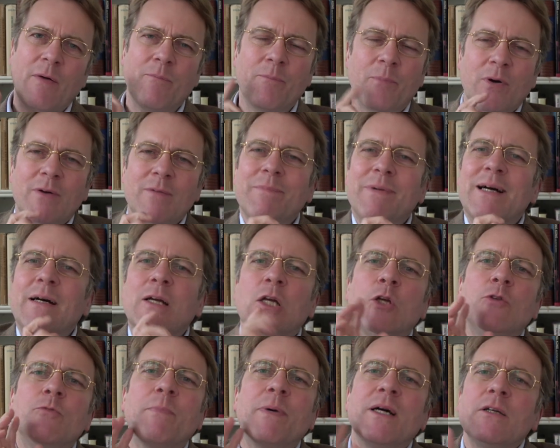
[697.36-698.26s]

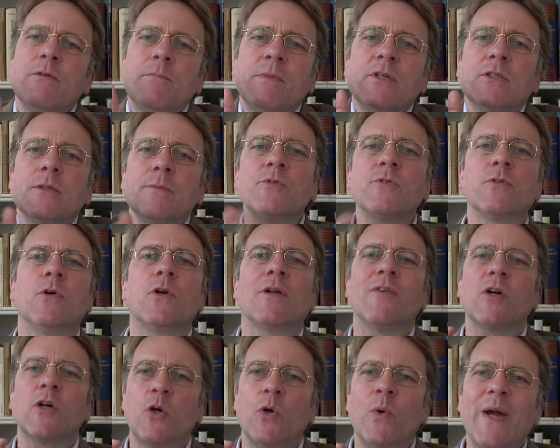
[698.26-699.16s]
by some sort
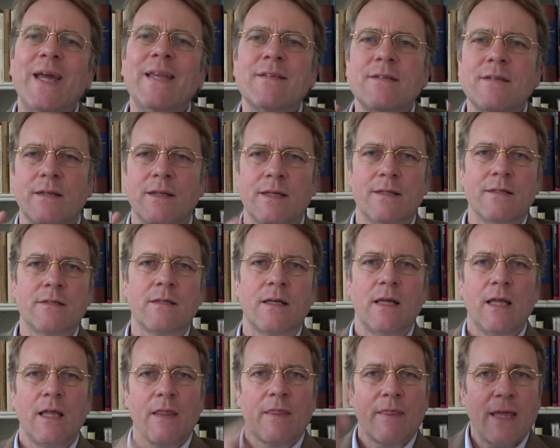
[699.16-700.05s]
of a coincidence,
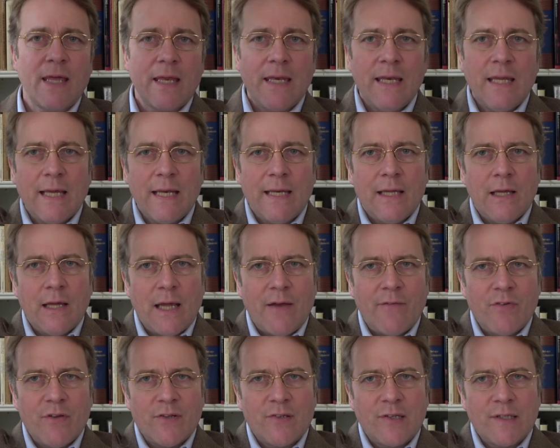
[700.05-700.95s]
they nearly
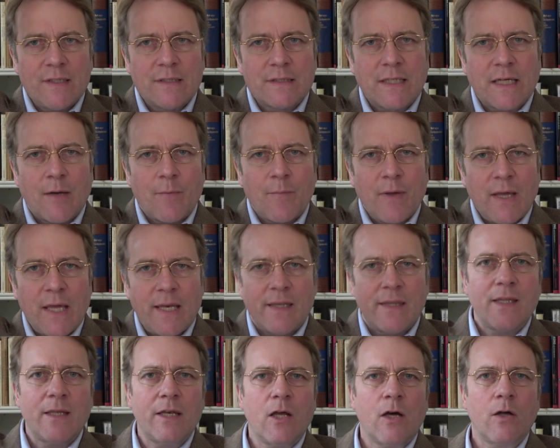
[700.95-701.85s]
every single time
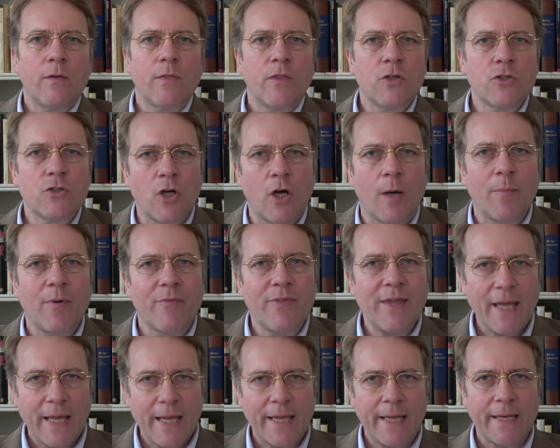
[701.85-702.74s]
hit them on the top of
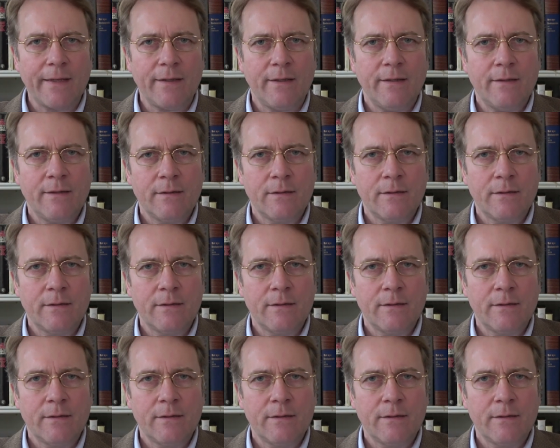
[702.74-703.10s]
the head.